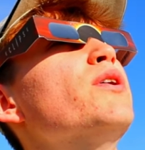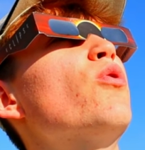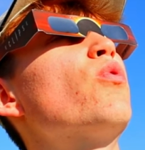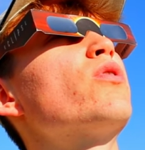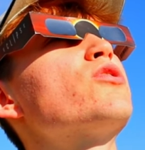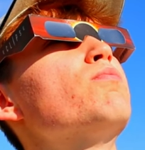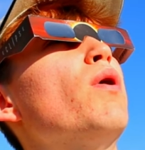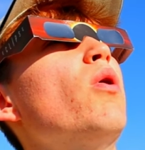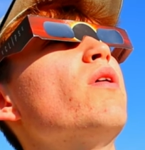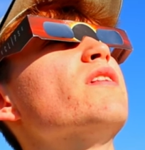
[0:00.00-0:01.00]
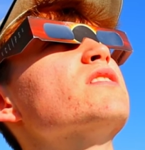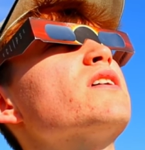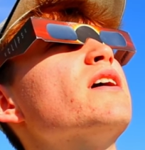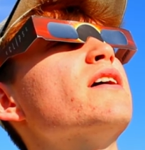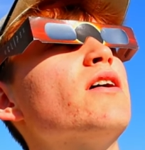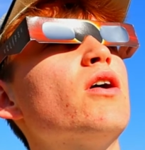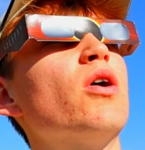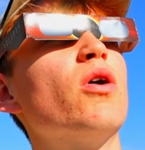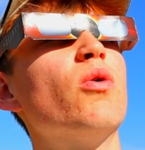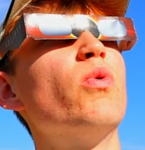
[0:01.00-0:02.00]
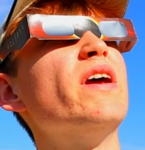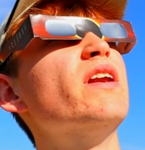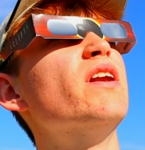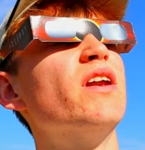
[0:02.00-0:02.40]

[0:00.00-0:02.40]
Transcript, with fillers: big orange ball in the sky? Wait.